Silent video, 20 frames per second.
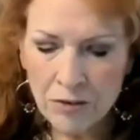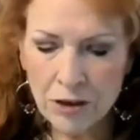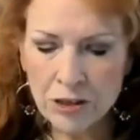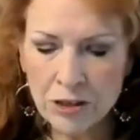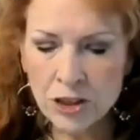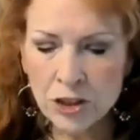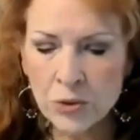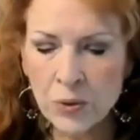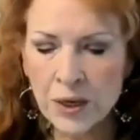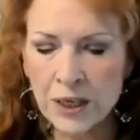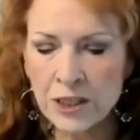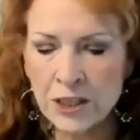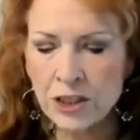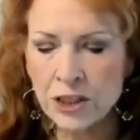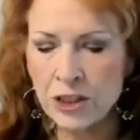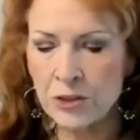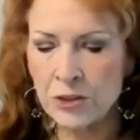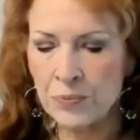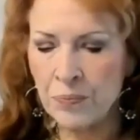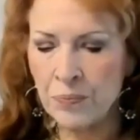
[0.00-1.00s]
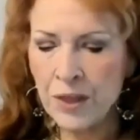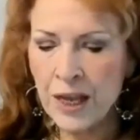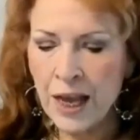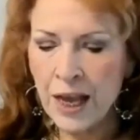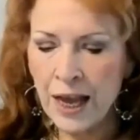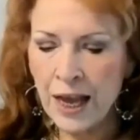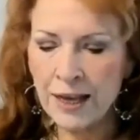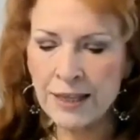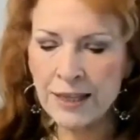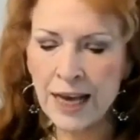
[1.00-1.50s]
Verse 22
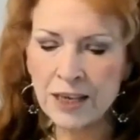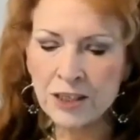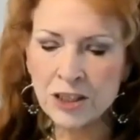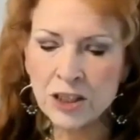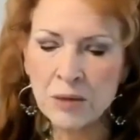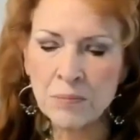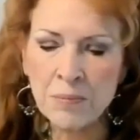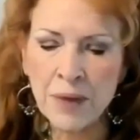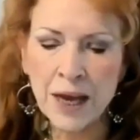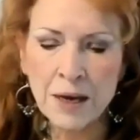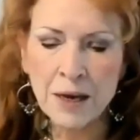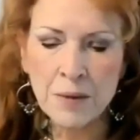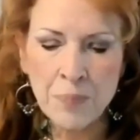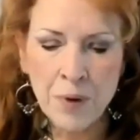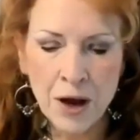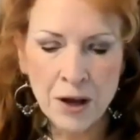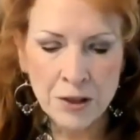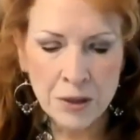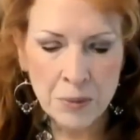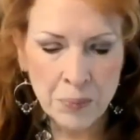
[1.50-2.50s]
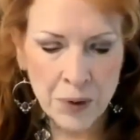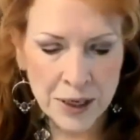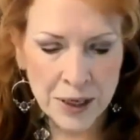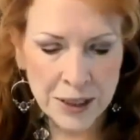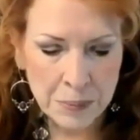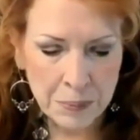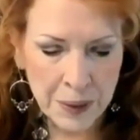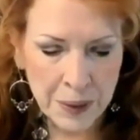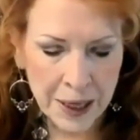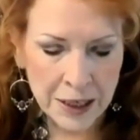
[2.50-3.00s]
And thou shalt make upon the
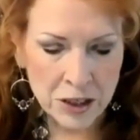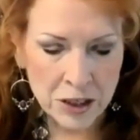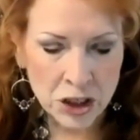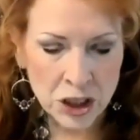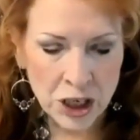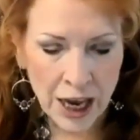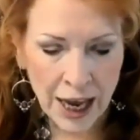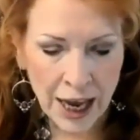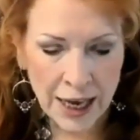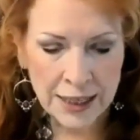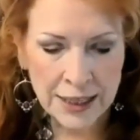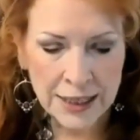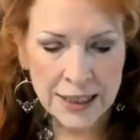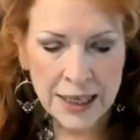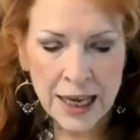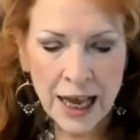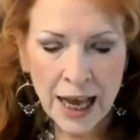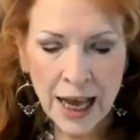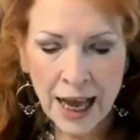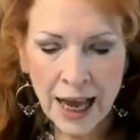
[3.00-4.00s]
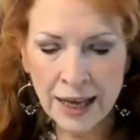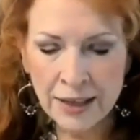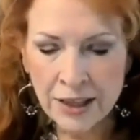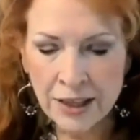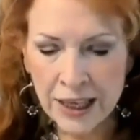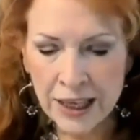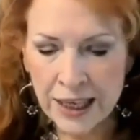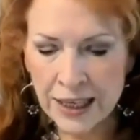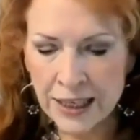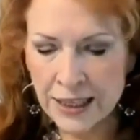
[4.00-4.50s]
breastplate chains at
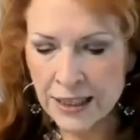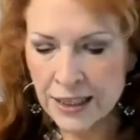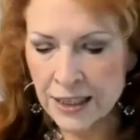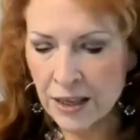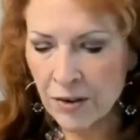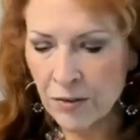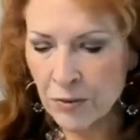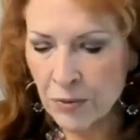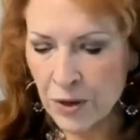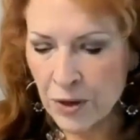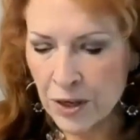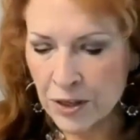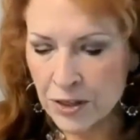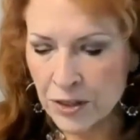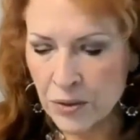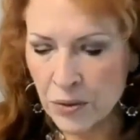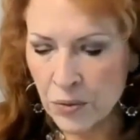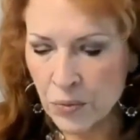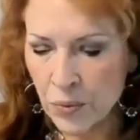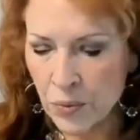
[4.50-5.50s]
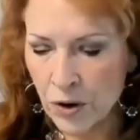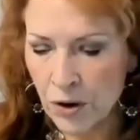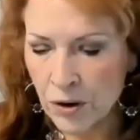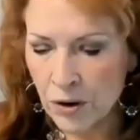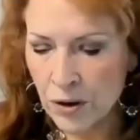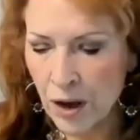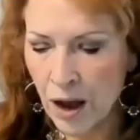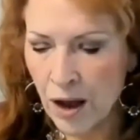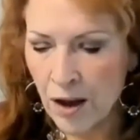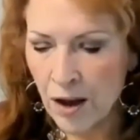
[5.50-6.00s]
the ends of wreaths,
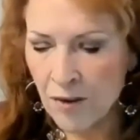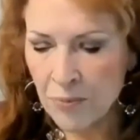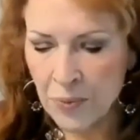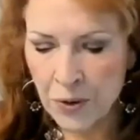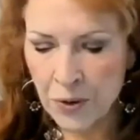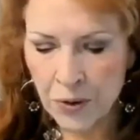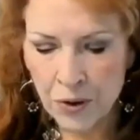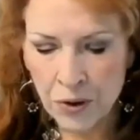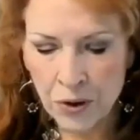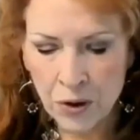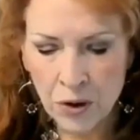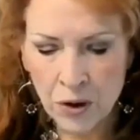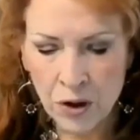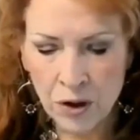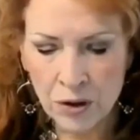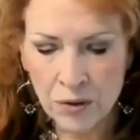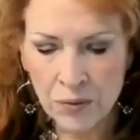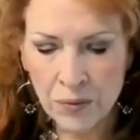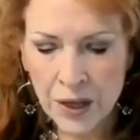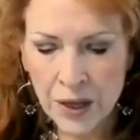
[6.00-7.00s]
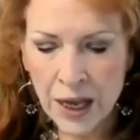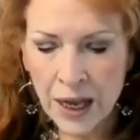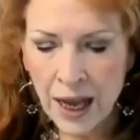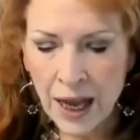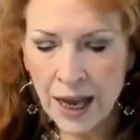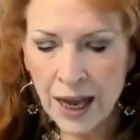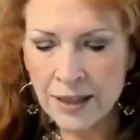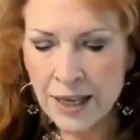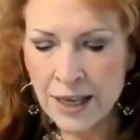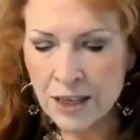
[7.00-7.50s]
work of pure gold.
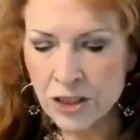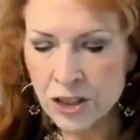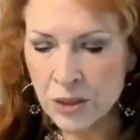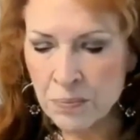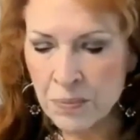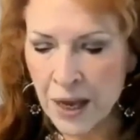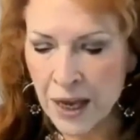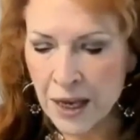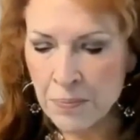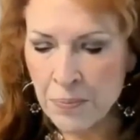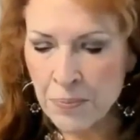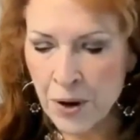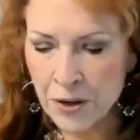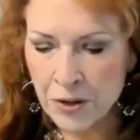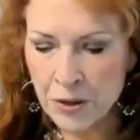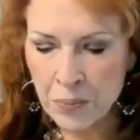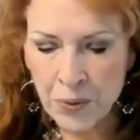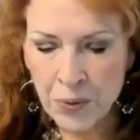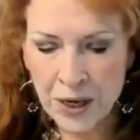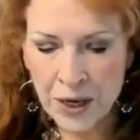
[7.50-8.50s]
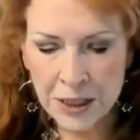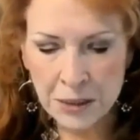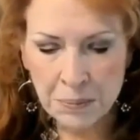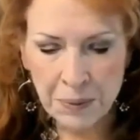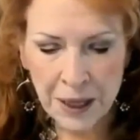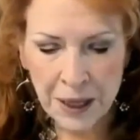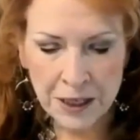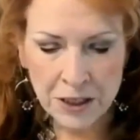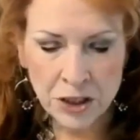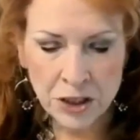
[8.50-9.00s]
And thou shalt make upon the
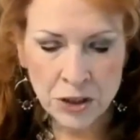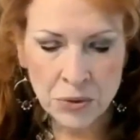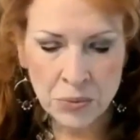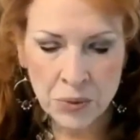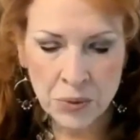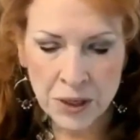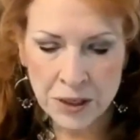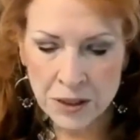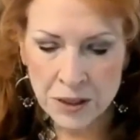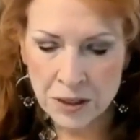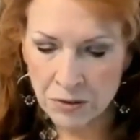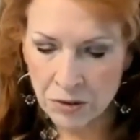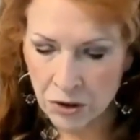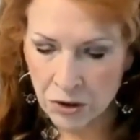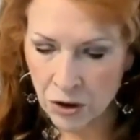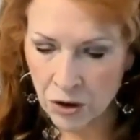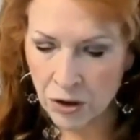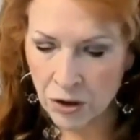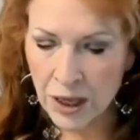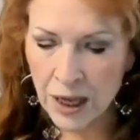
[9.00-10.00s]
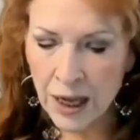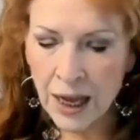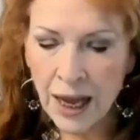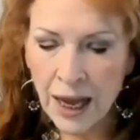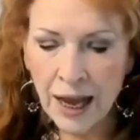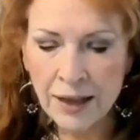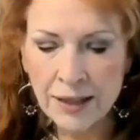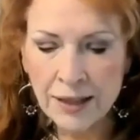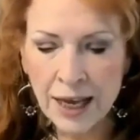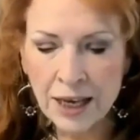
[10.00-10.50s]
breastplate two rings of gold.
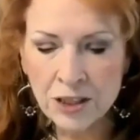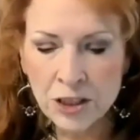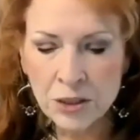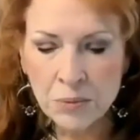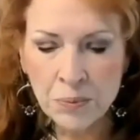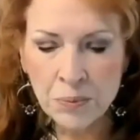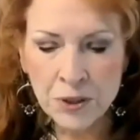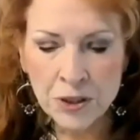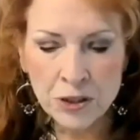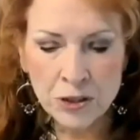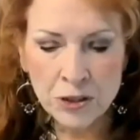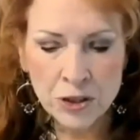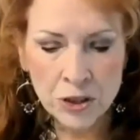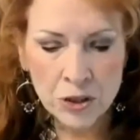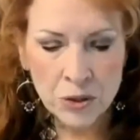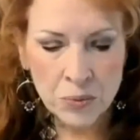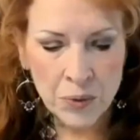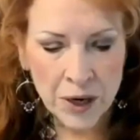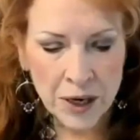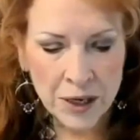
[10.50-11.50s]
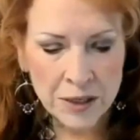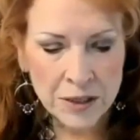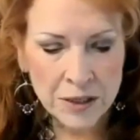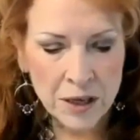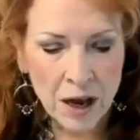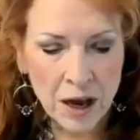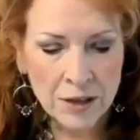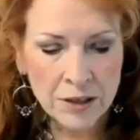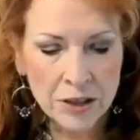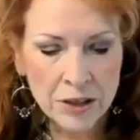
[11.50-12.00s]
And thou shalt put the two rings
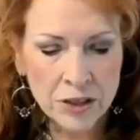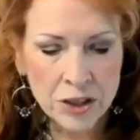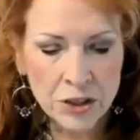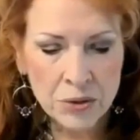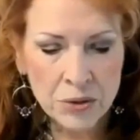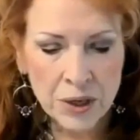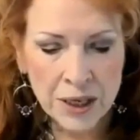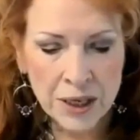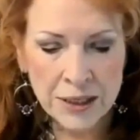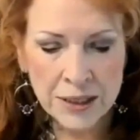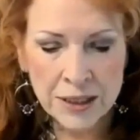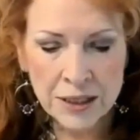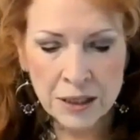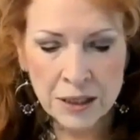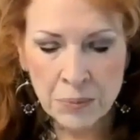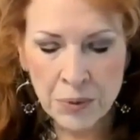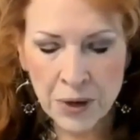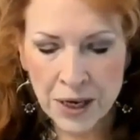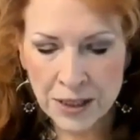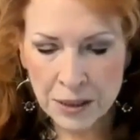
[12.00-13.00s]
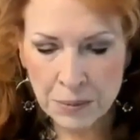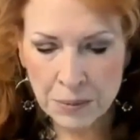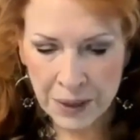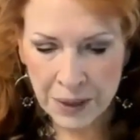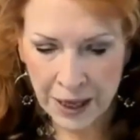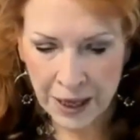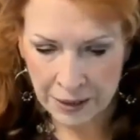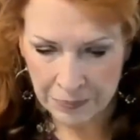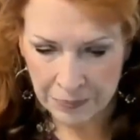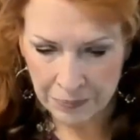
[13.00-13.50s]
on the two ends of the
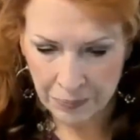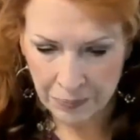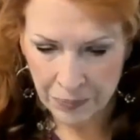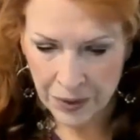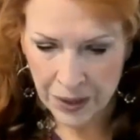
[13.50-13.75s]
breastplate.